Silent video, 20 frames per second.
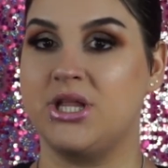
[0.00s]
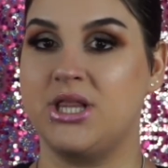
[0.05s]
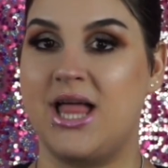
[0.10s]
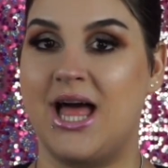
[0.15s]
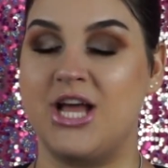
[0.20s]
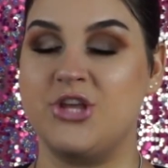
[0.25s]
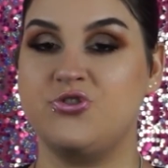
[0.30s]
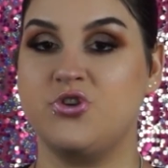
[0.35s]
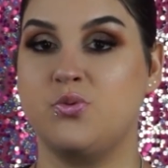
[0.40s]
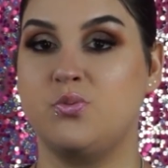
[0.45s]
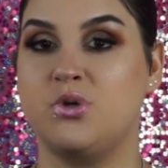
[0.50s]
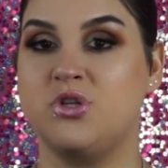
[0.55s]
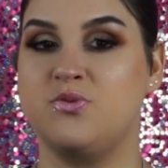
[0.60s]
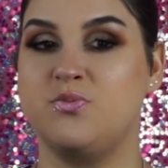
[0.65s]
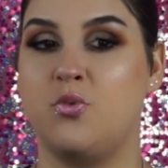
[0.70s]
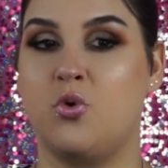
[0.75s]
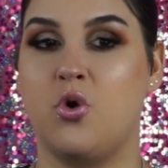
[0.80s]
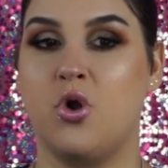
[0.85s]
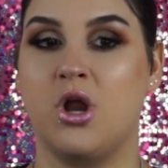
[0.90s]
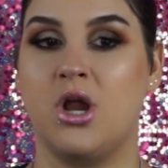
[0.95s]
The last one was
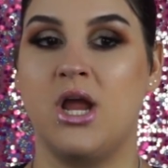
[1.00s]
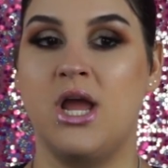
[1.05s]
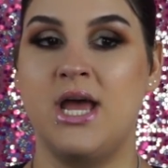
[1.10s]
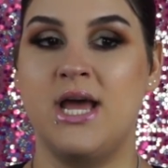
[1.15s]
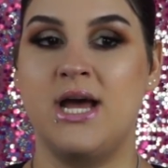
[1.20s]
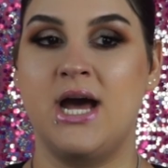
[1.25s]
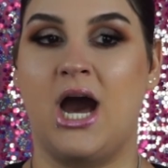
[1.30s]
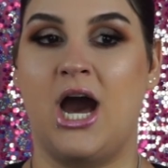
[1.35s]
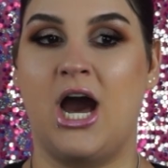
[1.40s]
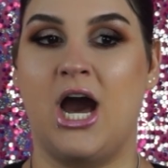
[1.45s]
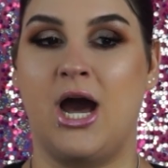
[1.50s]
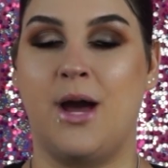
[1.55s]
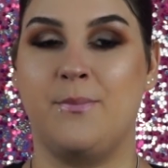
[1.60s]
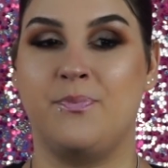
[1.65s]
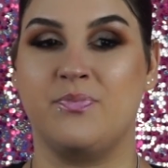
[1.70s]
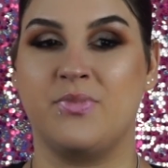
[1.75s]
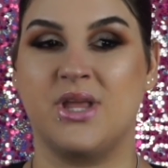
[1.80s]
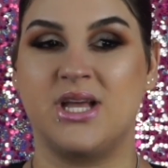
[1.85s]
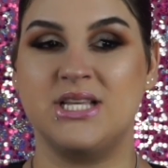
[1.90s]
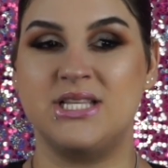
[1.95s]
more
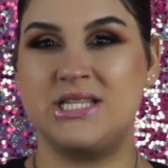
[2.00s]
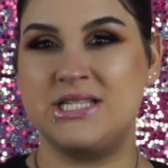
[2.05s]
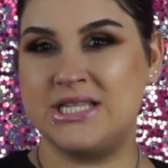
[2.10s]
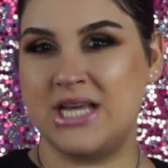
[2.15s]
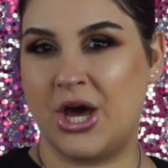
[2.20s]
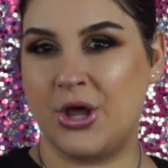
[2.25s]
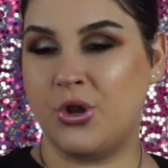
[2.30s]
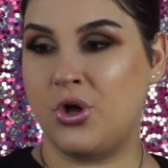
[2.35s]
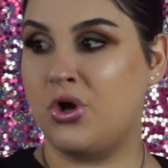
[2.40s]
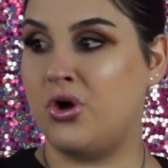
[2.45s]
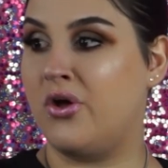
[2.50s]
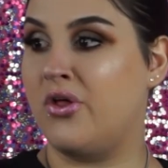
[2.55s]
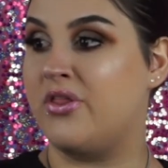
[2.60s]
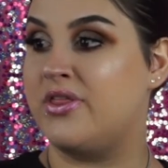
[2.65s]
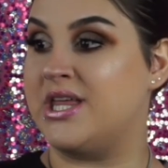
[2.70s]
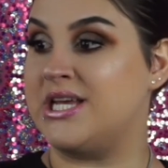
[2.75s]
um, subtle.